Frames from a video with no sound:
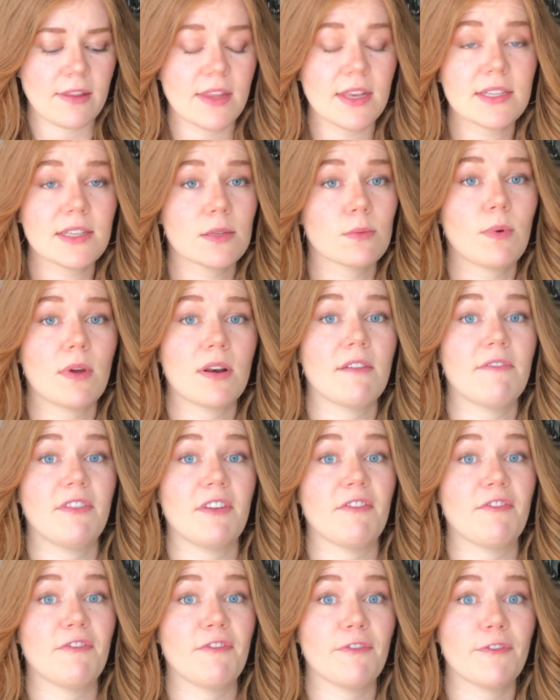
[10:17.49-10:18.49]
This is one of
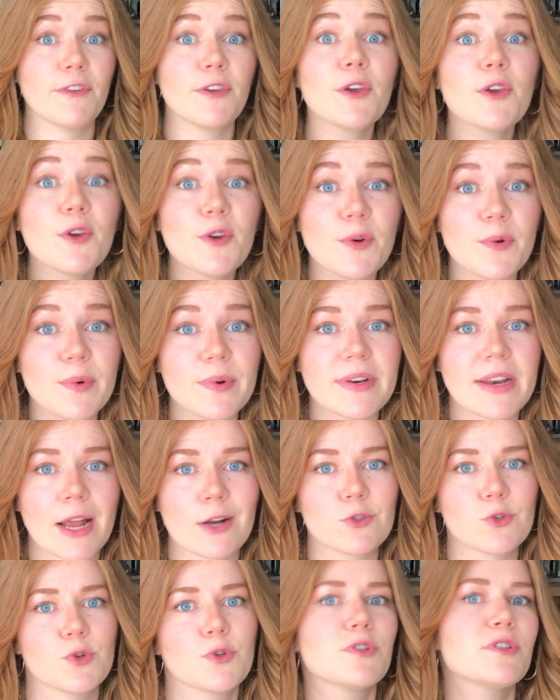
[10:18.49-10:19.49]
the few
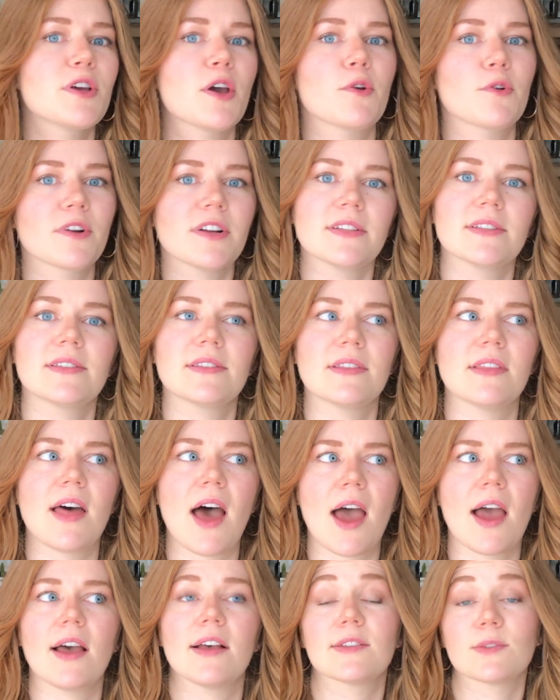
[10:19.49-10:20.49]
natural deodorants
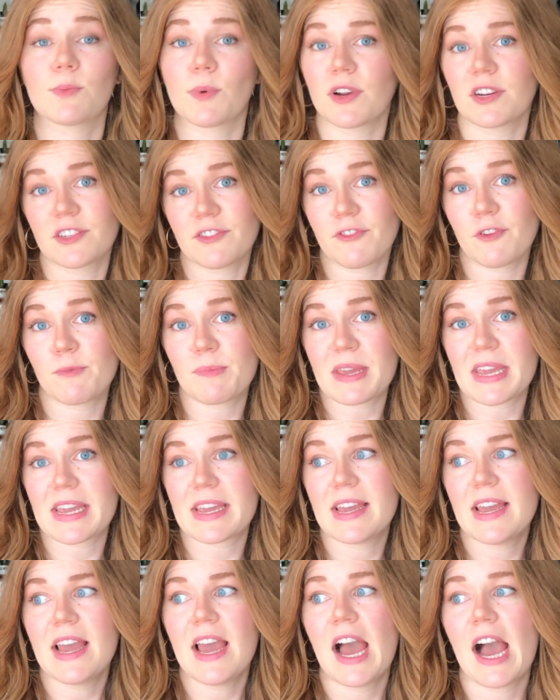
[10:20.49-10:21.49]
that has worked for me.